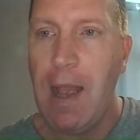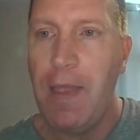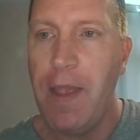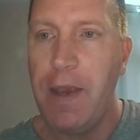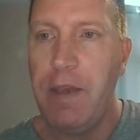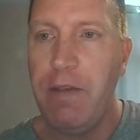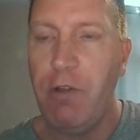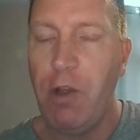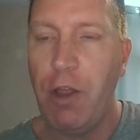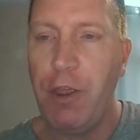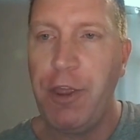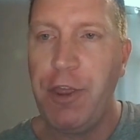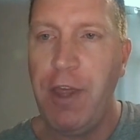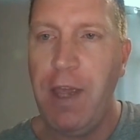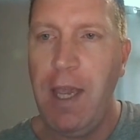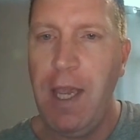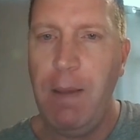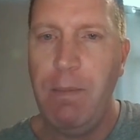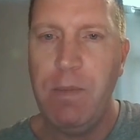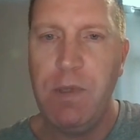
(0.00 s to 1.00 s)
And then you've got
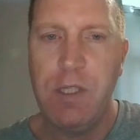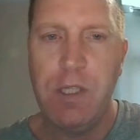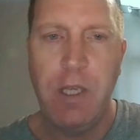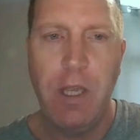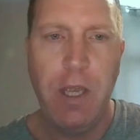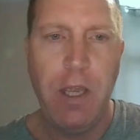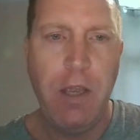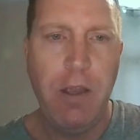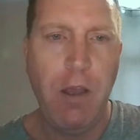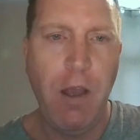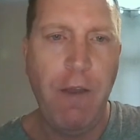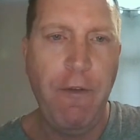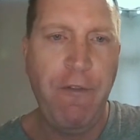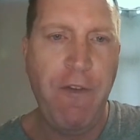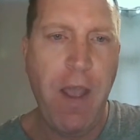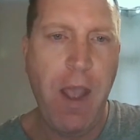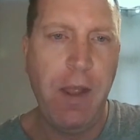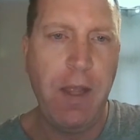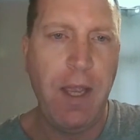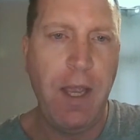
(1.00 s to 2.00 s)
themes. You've got a
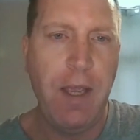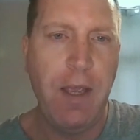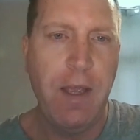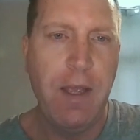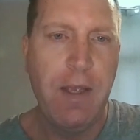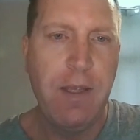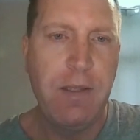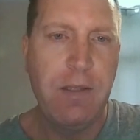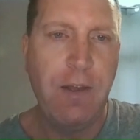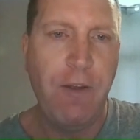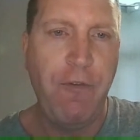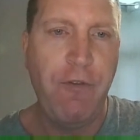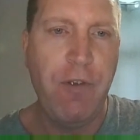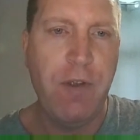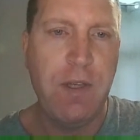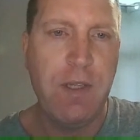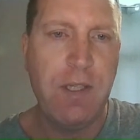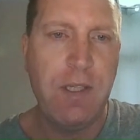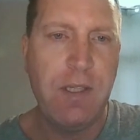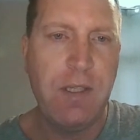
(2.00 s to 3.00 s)
fairly
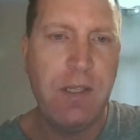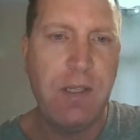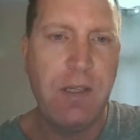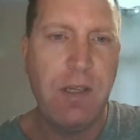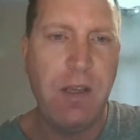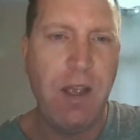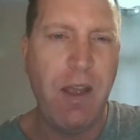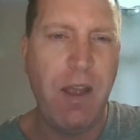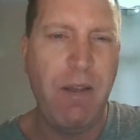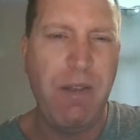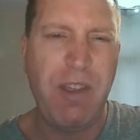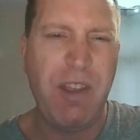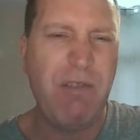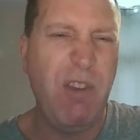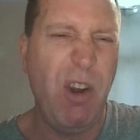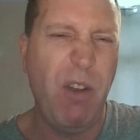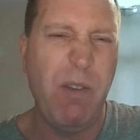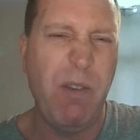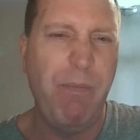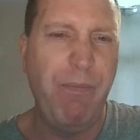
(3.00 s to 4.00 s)
different,
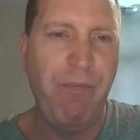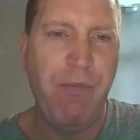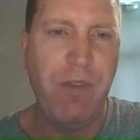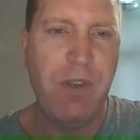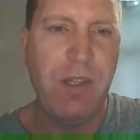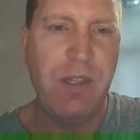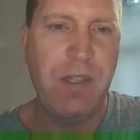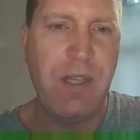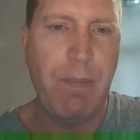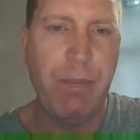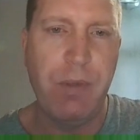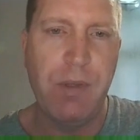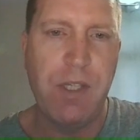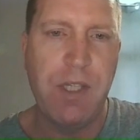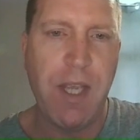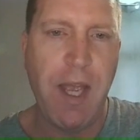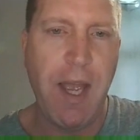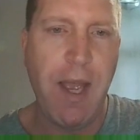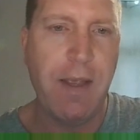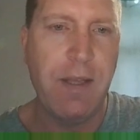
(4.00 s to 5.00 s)
you know,
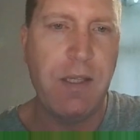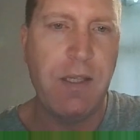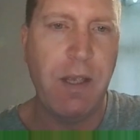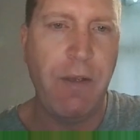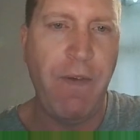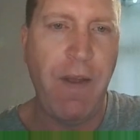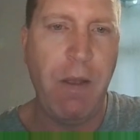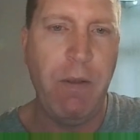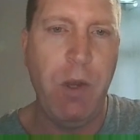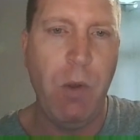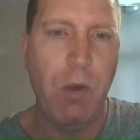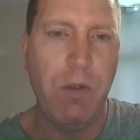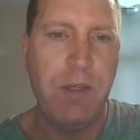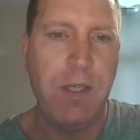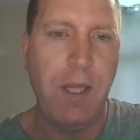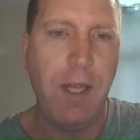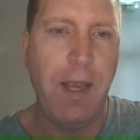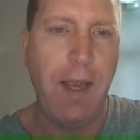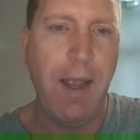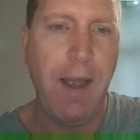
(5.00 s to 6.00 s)
simple sets of how you
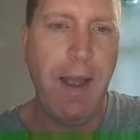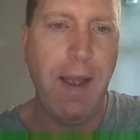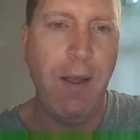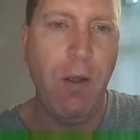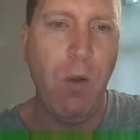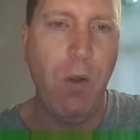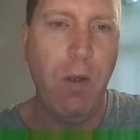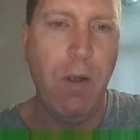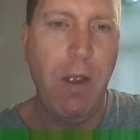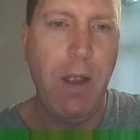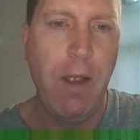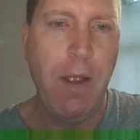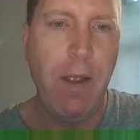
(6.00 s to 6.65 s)
want to lay it out.